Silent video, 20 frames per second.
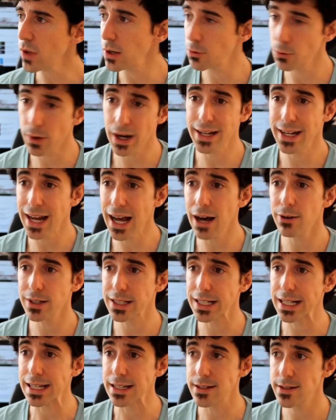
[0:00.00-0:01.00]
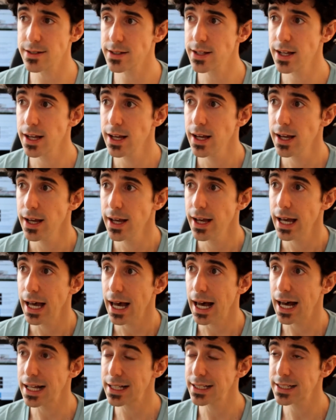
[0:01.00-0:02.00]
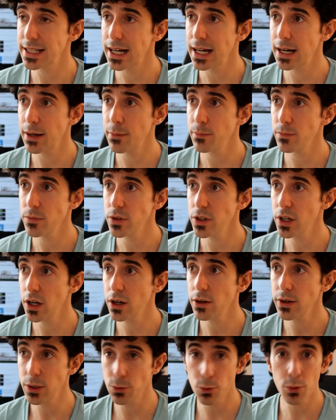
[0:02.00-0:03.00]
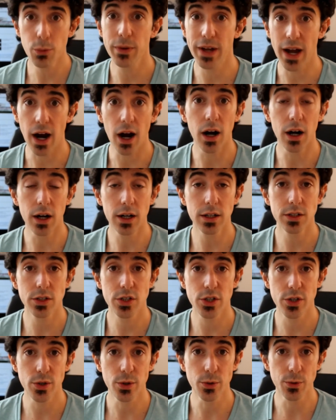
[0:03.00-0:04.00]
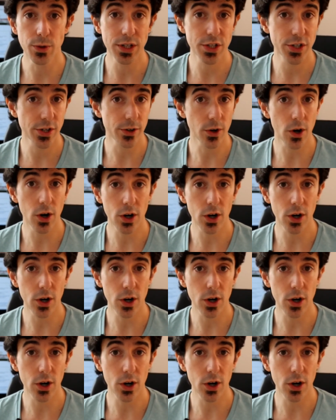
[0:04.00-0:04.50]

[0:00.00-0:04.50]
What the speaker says: Right now, at least. And you know, it will be hard to reach your